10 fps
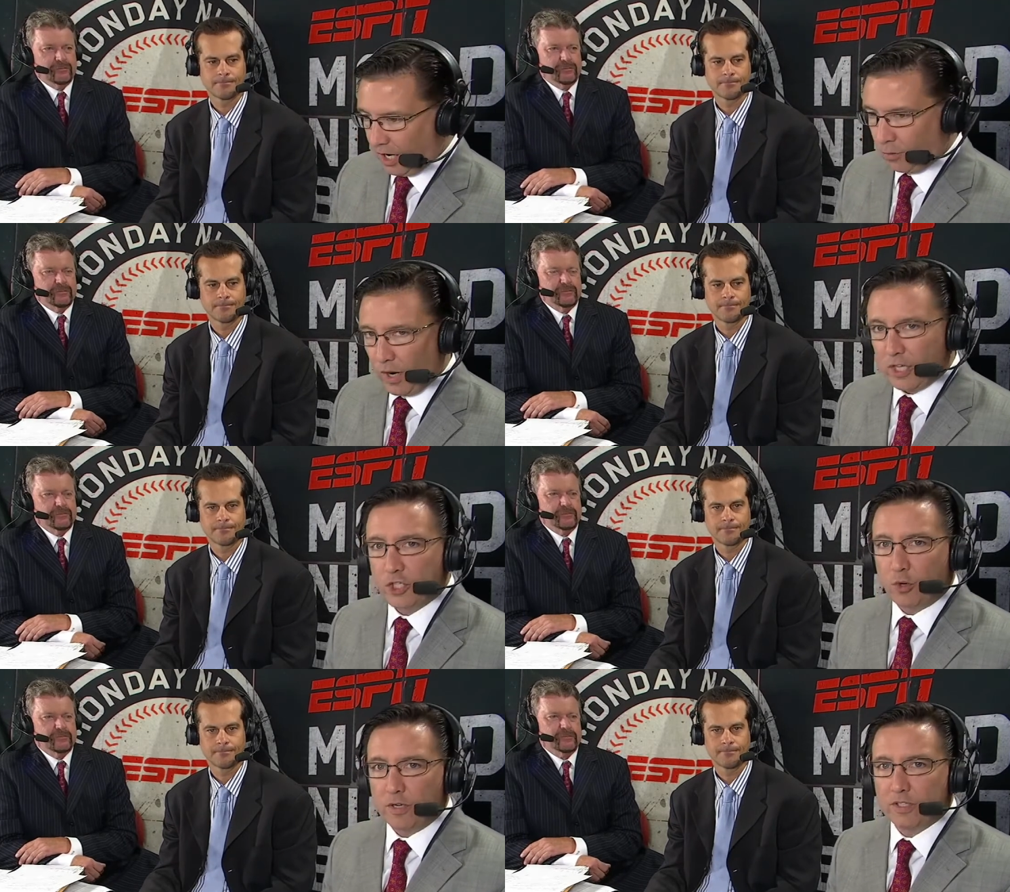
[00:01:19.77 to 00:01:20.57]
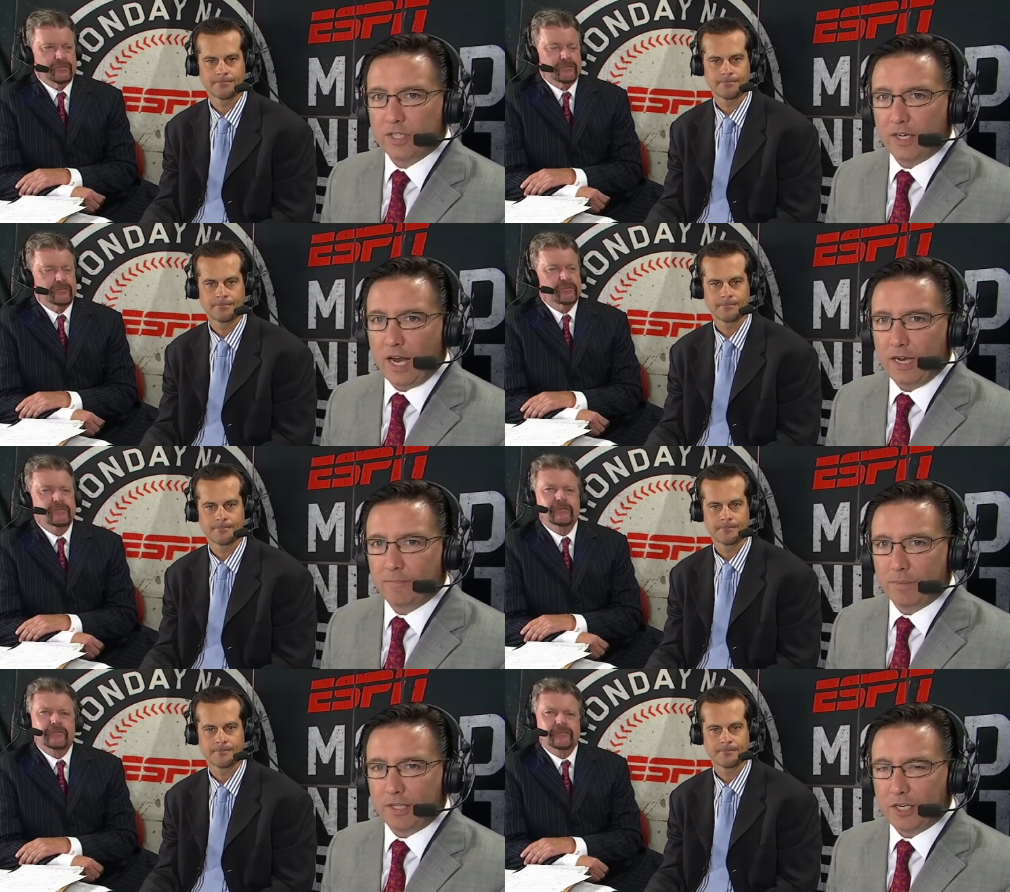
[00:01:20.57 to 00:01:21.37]
Speaker 1: Rain shortened tonight
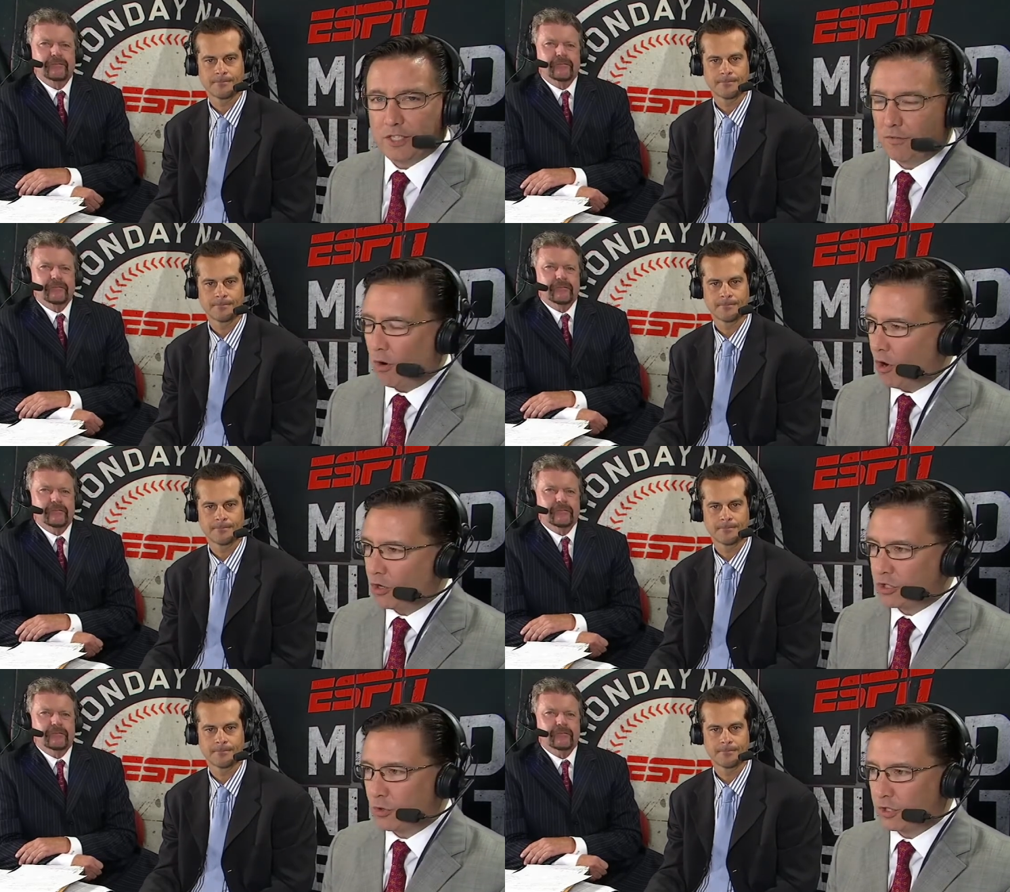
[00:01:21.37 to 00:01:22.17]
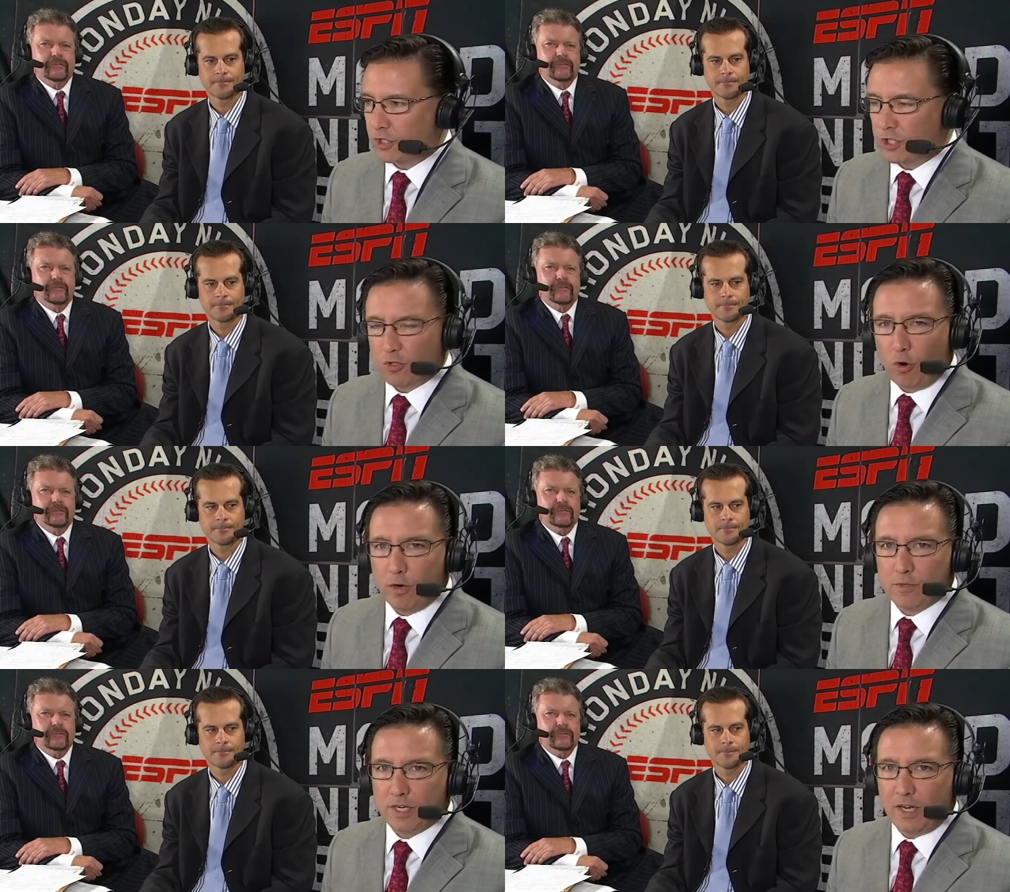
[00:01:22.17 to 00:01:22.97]
because of all sorts of
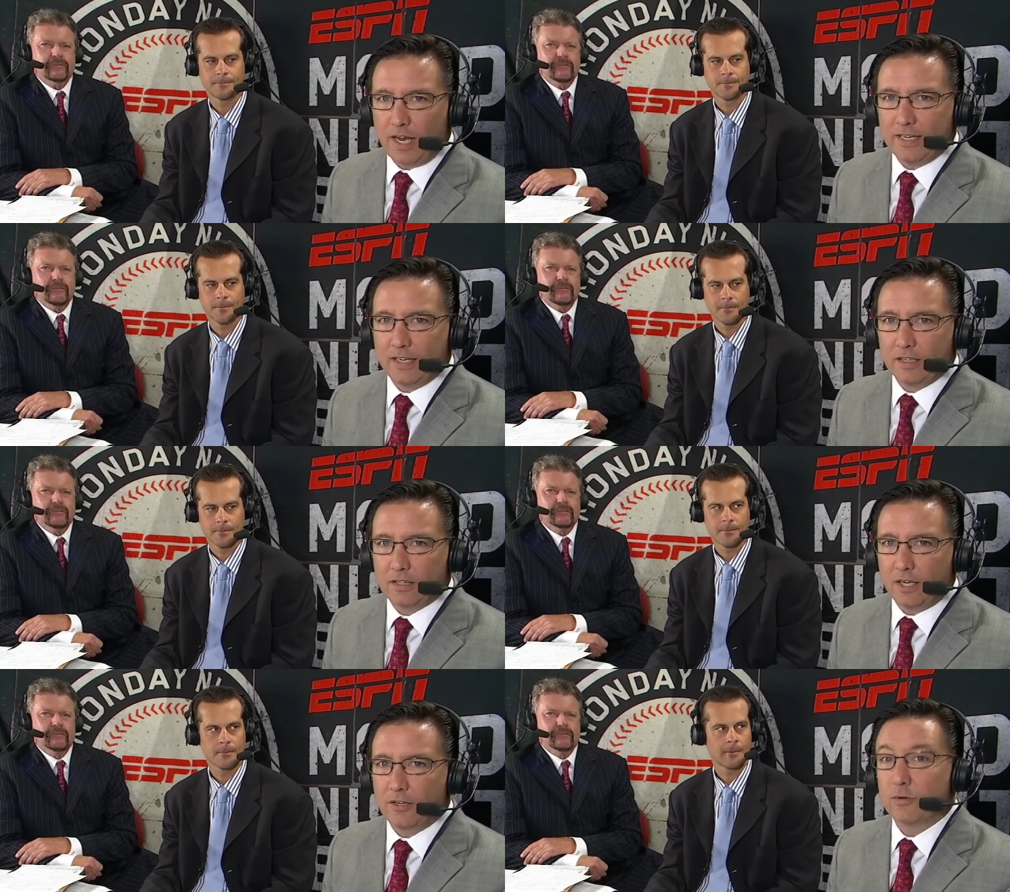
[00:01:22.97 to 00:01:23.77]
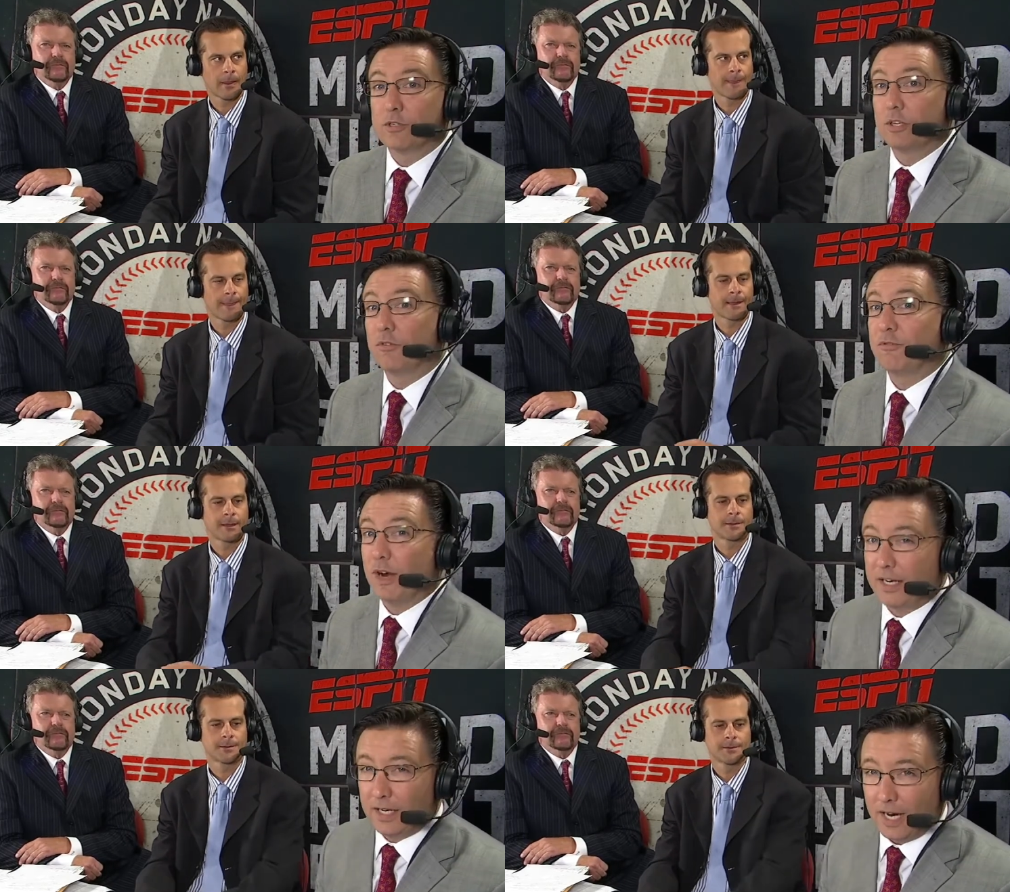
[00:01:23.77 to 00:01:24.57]
storms and lightning and thunder. It was a little
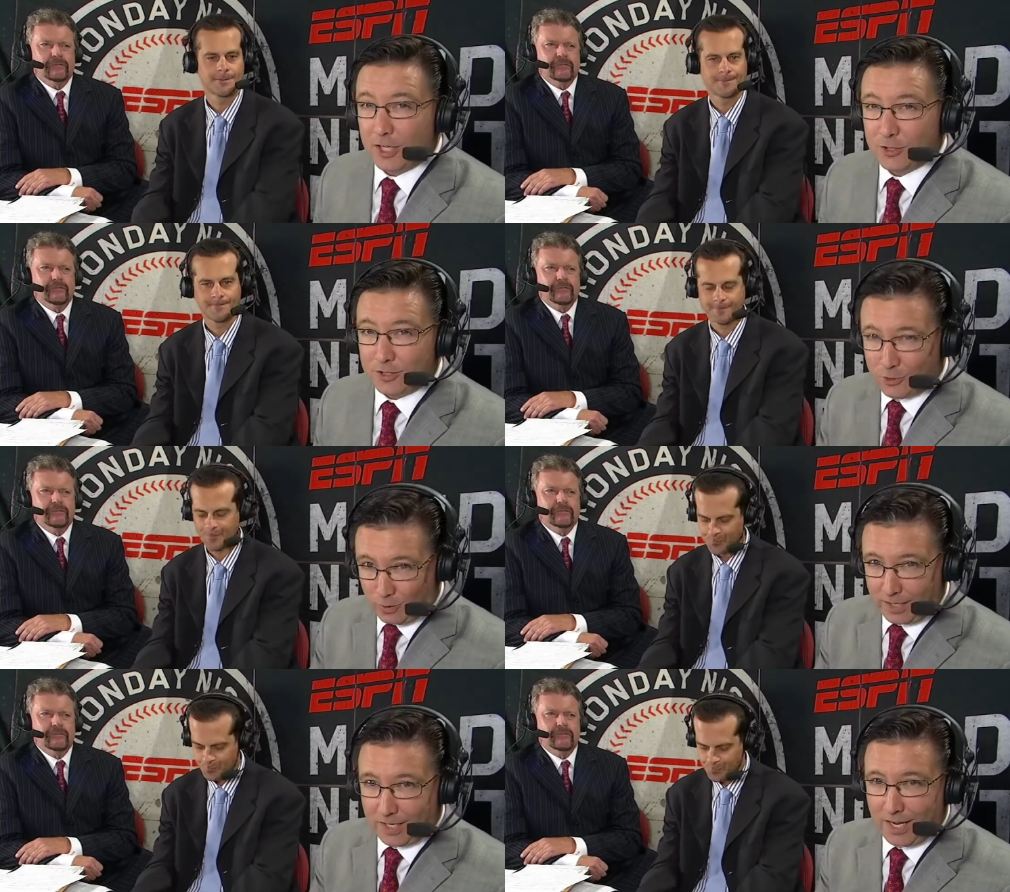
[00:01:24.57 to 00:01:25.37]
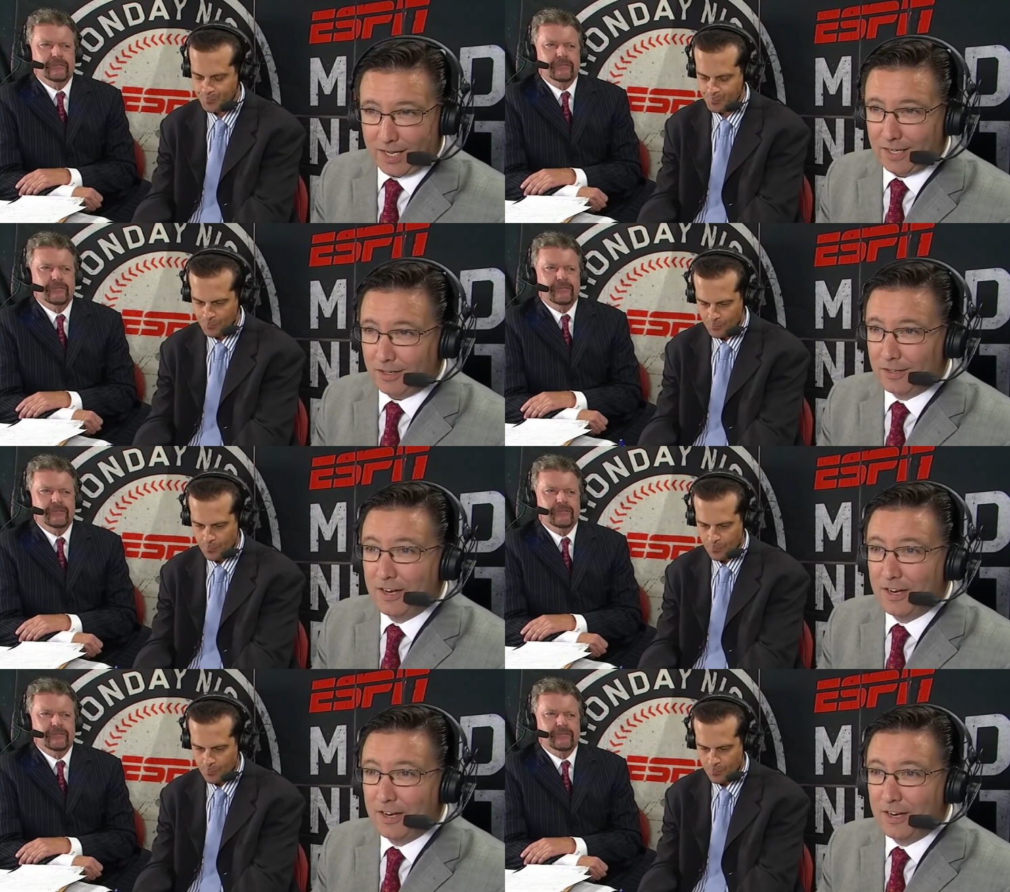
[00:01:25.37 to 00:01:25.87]
frightening actually. So we're getting out of here.